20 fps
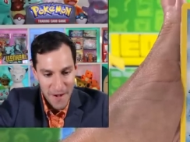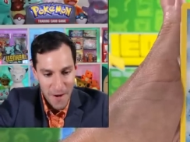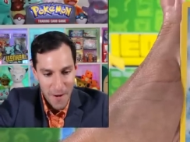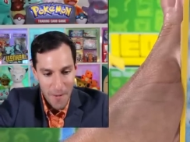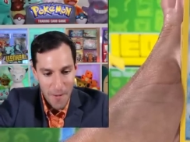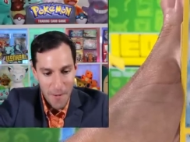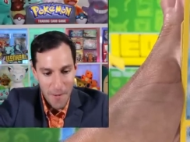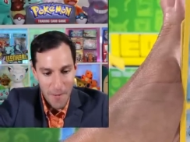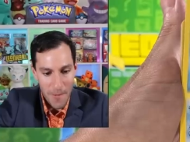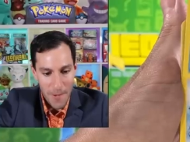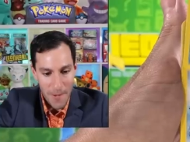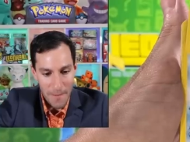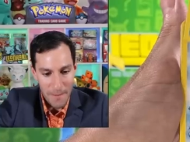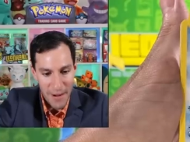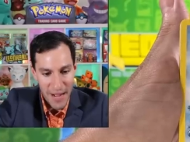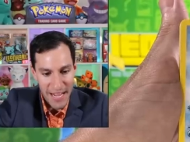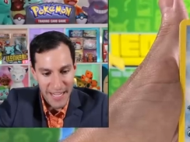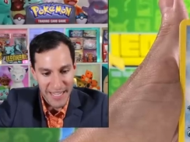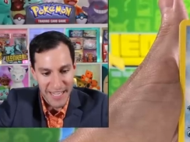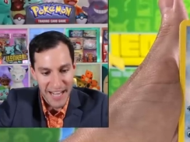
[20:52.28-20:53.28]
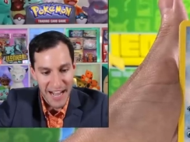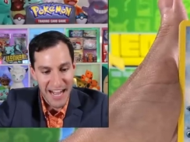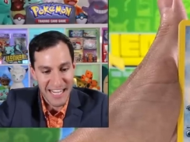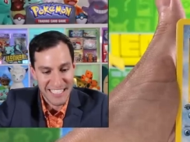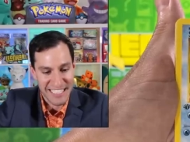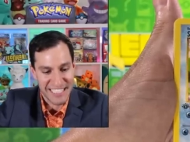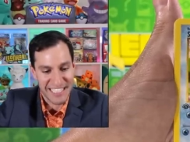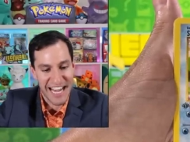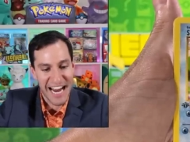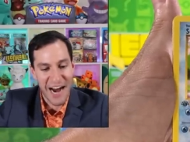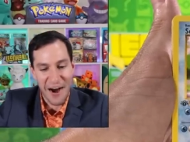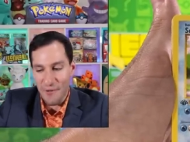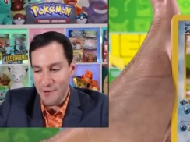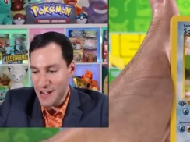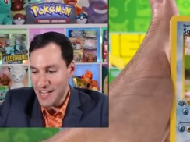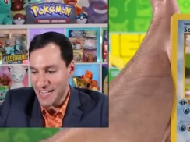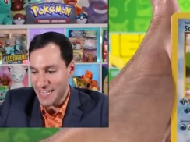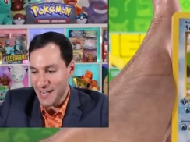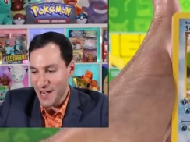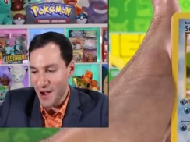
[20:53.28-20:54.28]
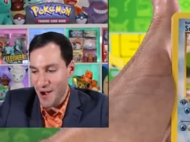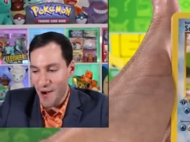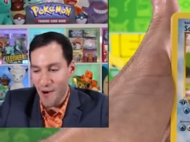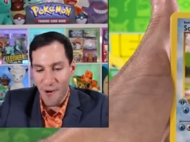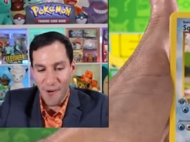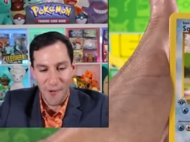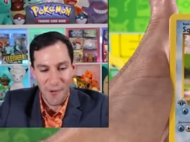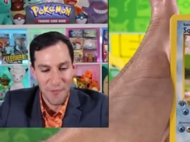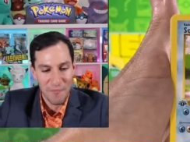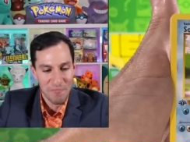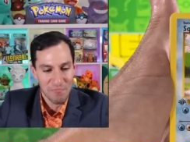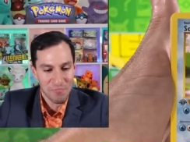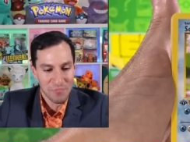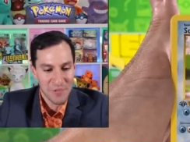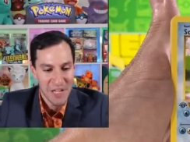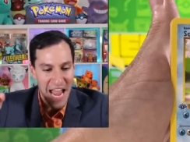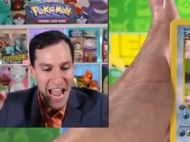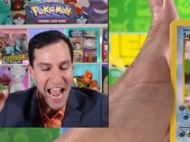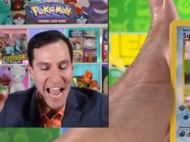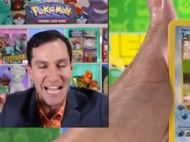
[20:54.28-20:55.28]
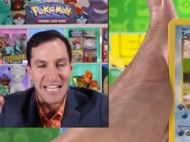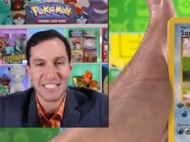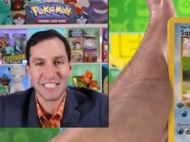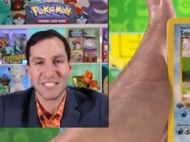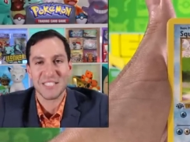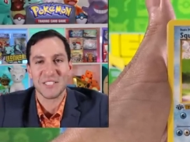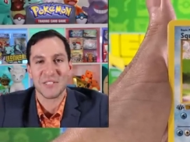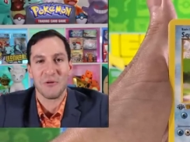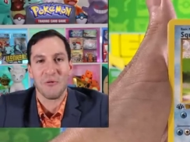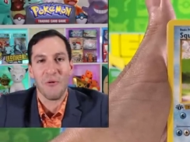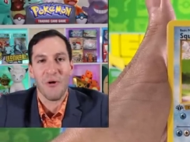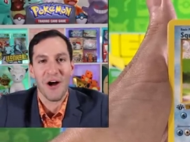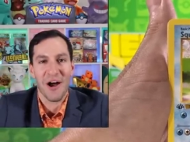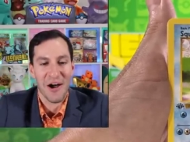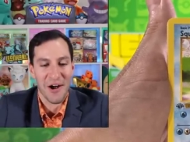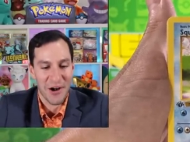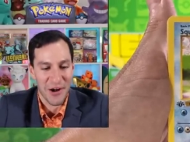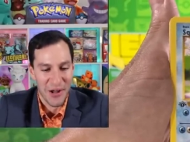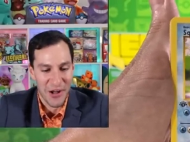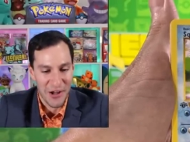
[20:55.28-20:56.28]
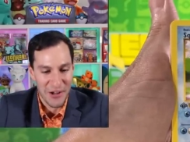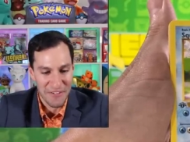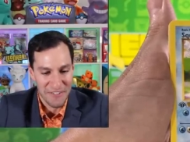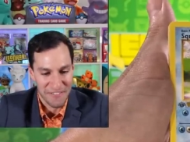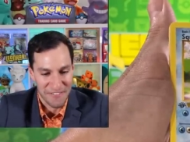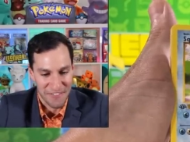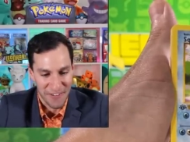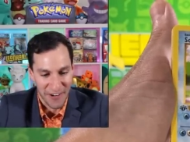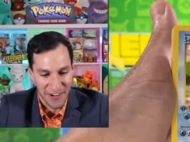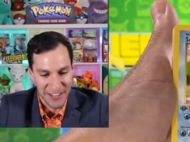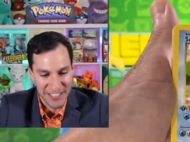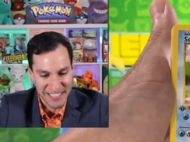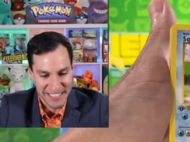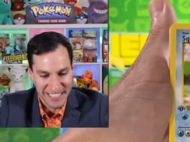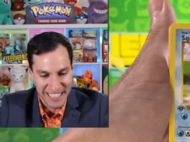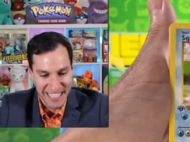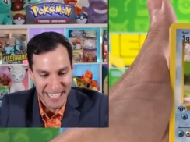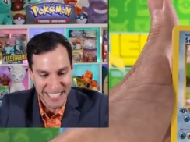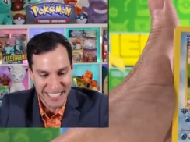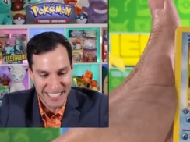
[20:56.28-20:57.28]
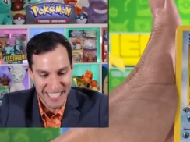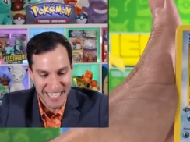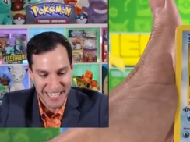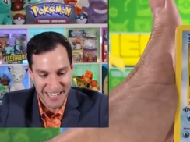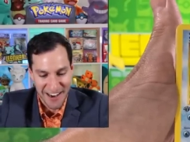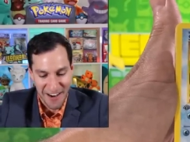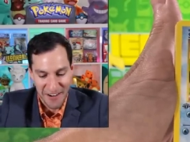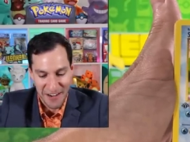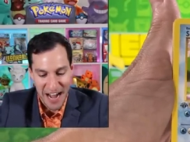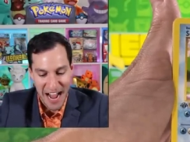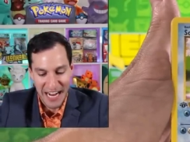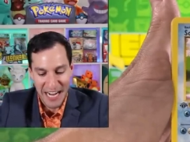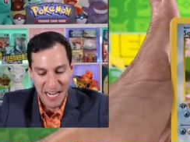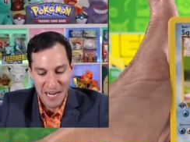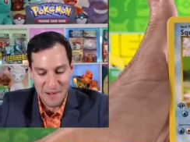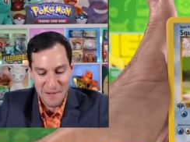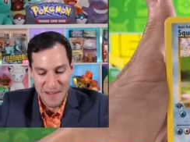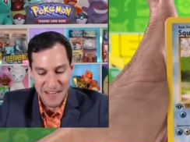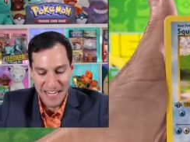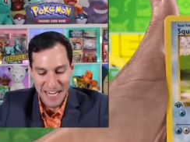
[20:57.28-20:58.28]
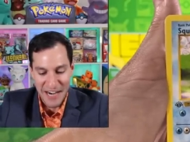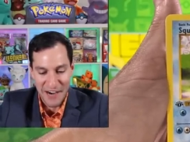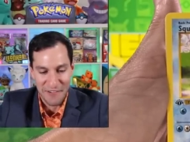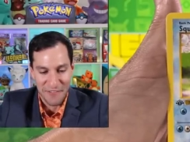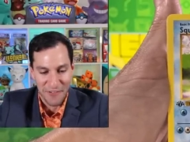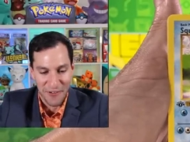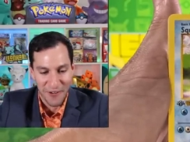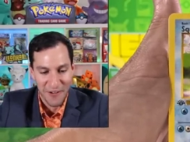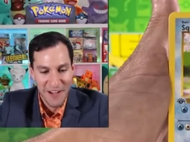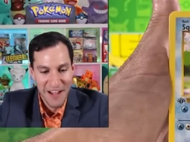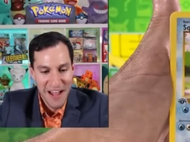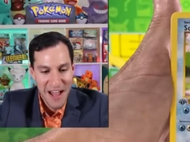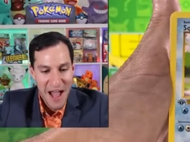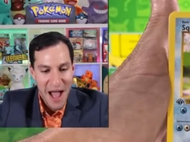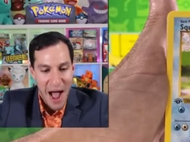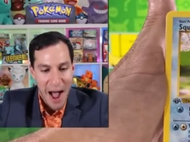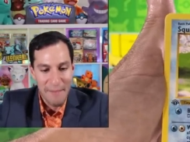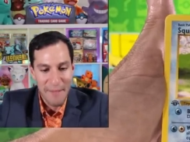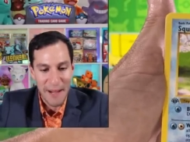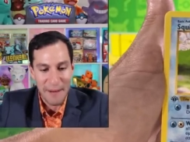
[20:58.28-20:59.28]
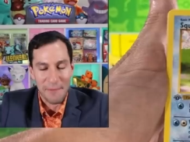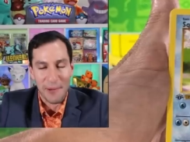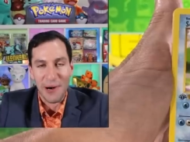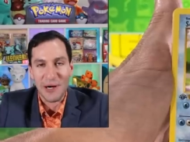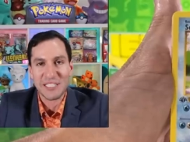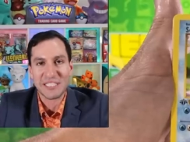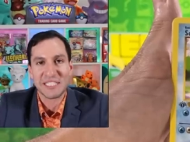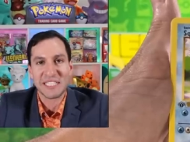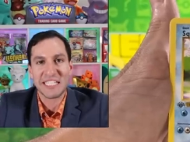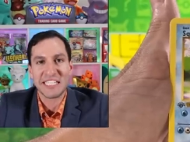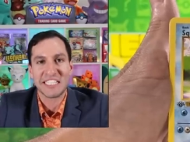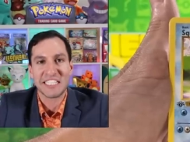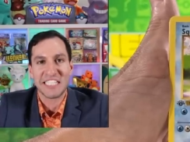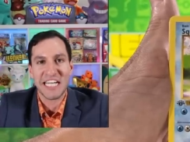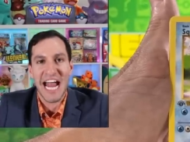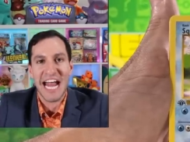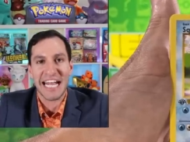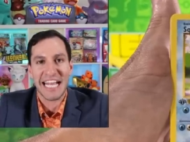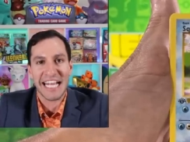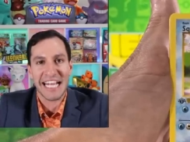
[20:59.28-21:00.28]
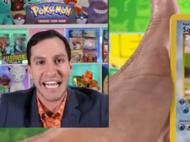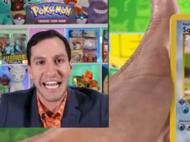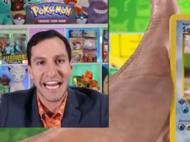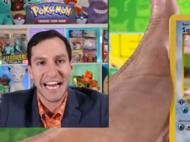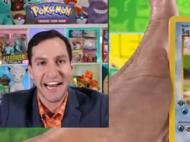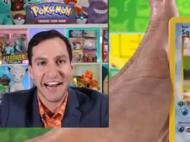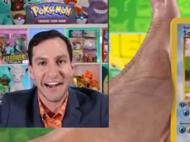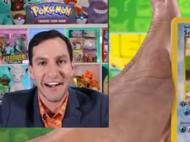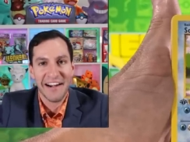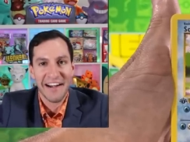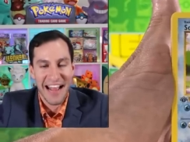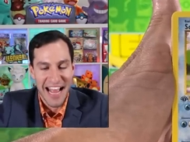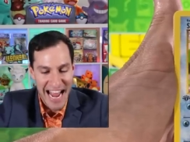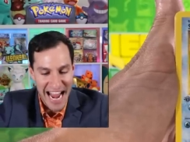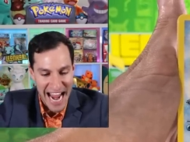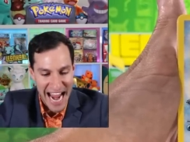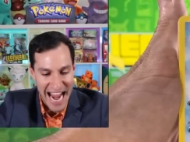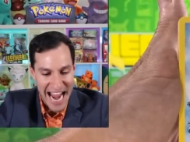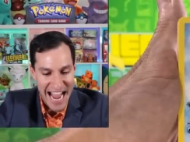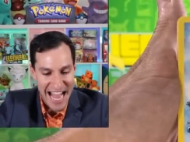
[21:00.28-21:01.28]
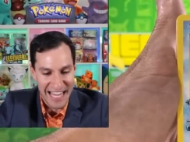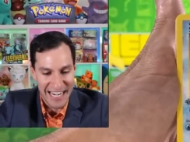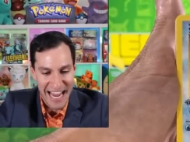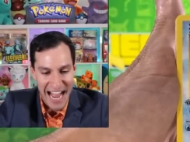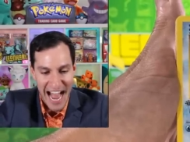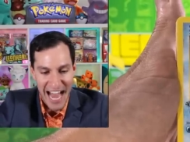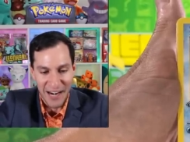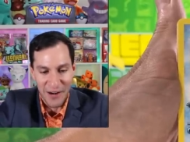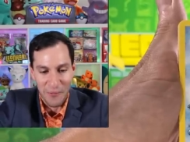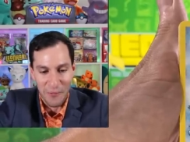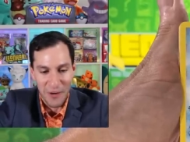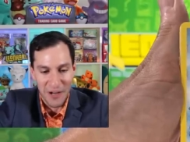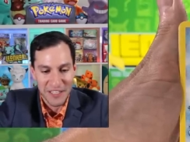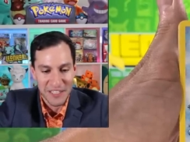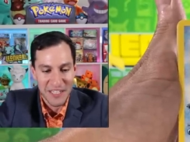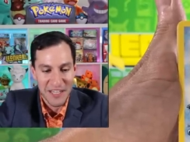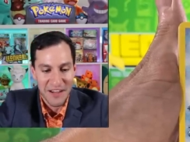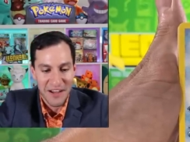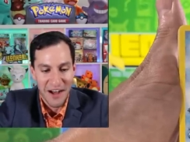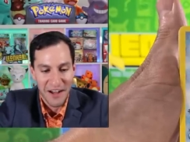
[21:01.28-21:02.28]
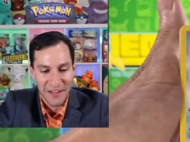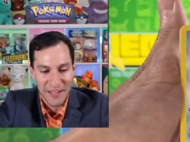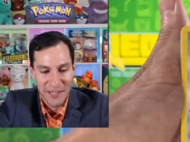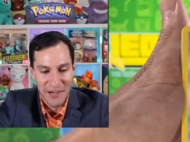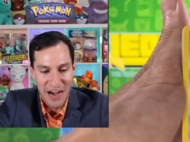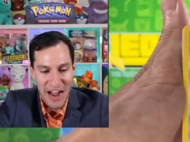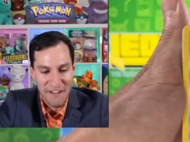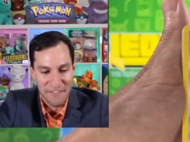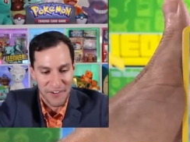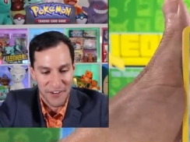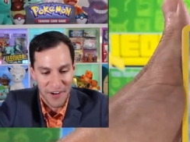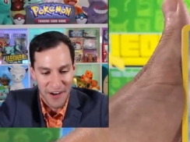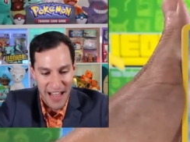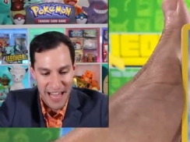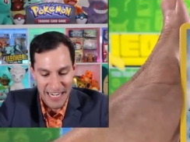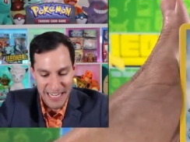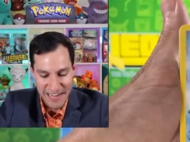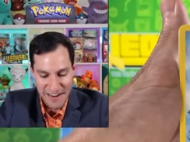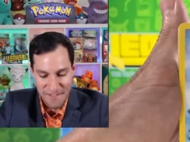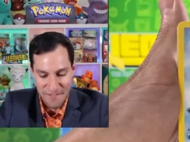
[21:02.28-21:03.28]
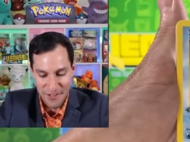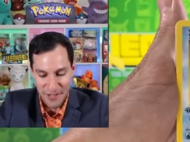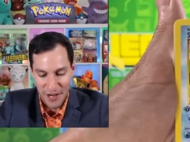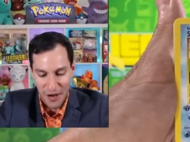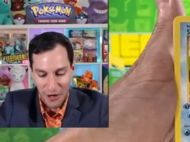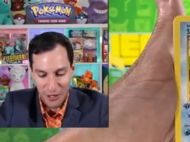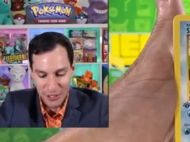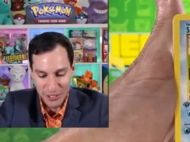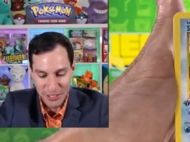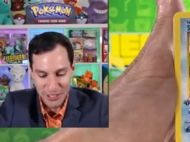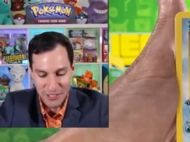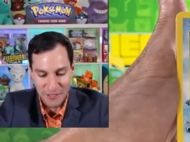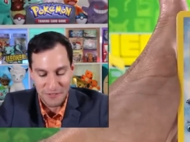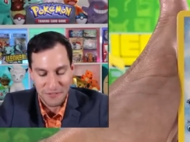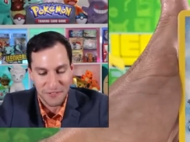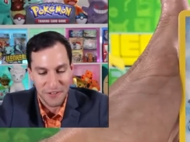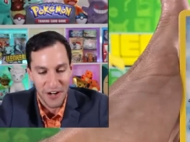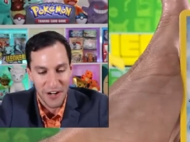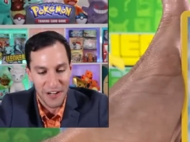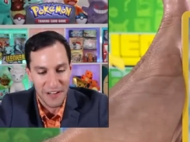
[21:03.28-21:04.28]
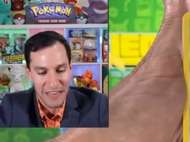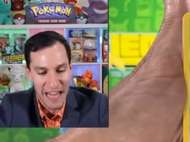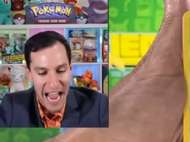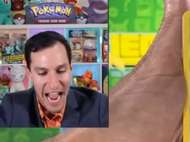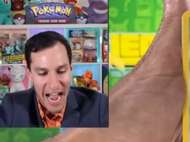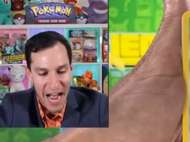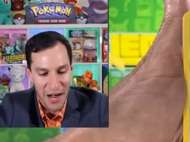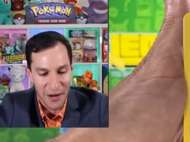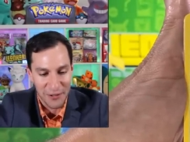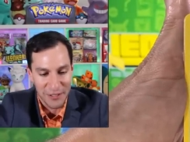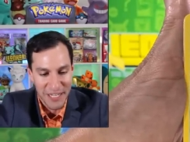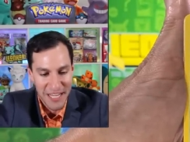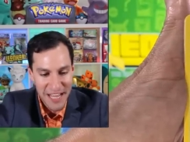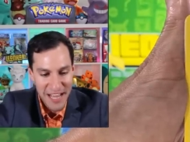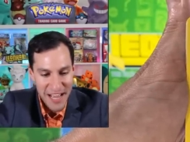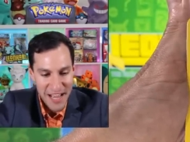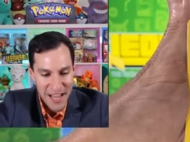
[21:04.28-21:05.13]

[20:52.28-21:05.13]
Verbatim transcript: Oh my gosh, there we go. A Squirtle first edition card. I gotta be careful. I'm like partially shaking here, and I don't want the holographic or any of the cards to fall out.